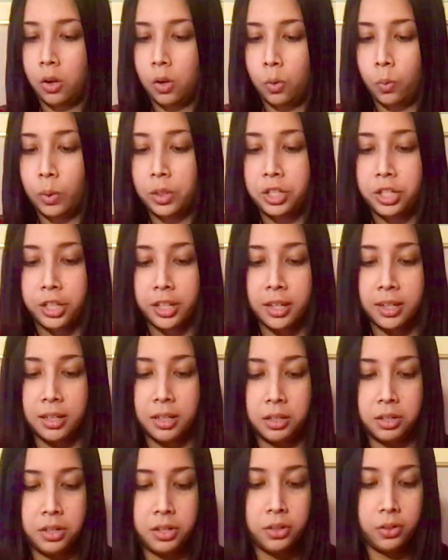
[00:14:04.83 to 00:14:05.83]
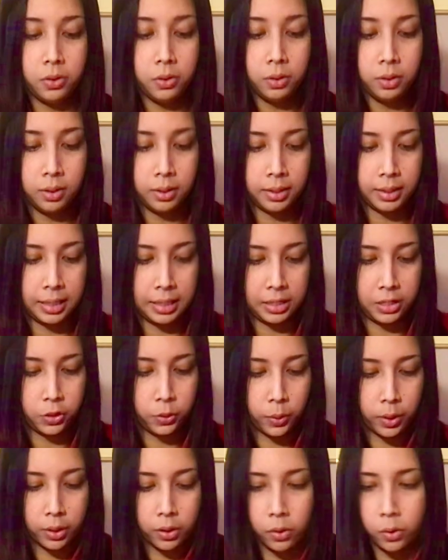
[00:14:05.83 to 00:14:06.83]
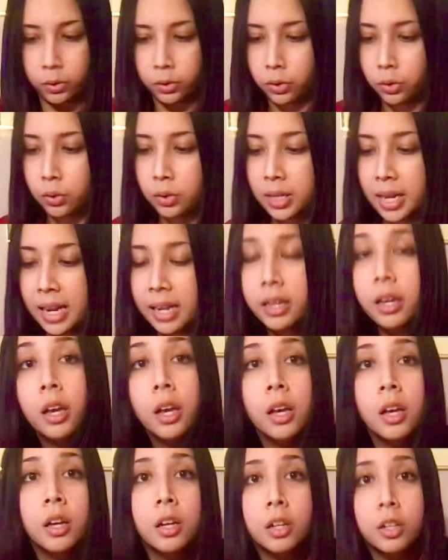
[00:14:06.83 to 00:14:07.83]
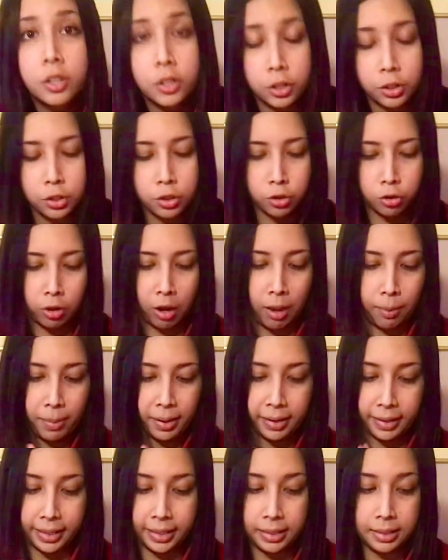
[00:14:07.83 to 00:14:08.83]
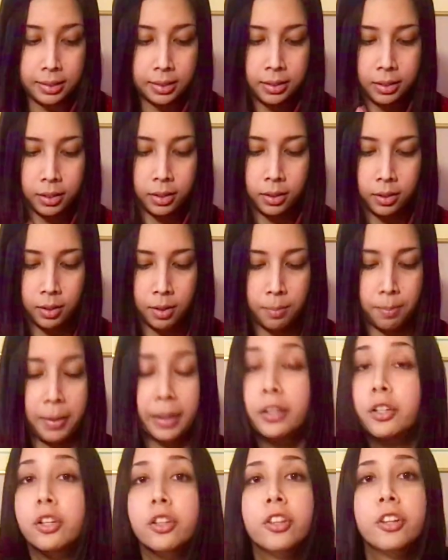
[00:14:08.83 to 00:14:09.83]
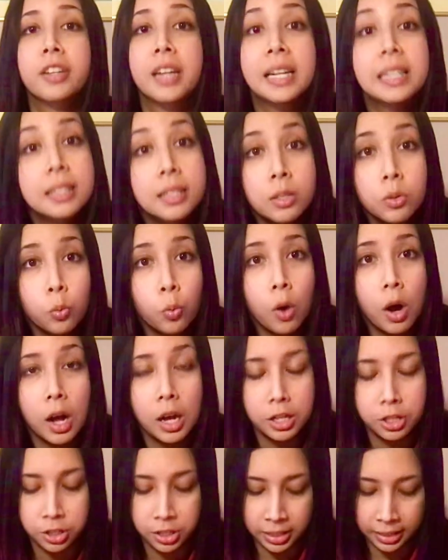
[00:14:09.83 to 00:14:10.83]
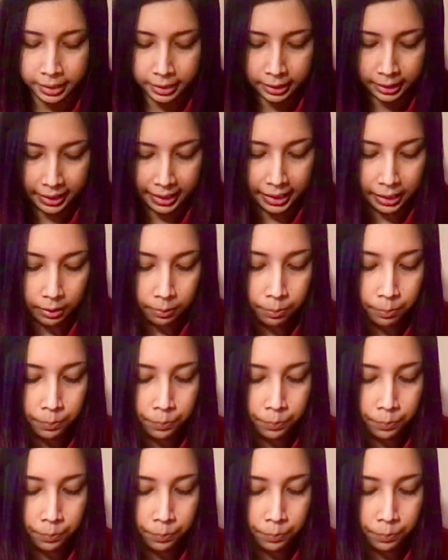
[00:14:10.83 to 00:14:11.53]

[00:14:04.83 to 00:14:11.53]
What you're going to do is you are going to take your strawberries, make sure they're nice and washed and clean,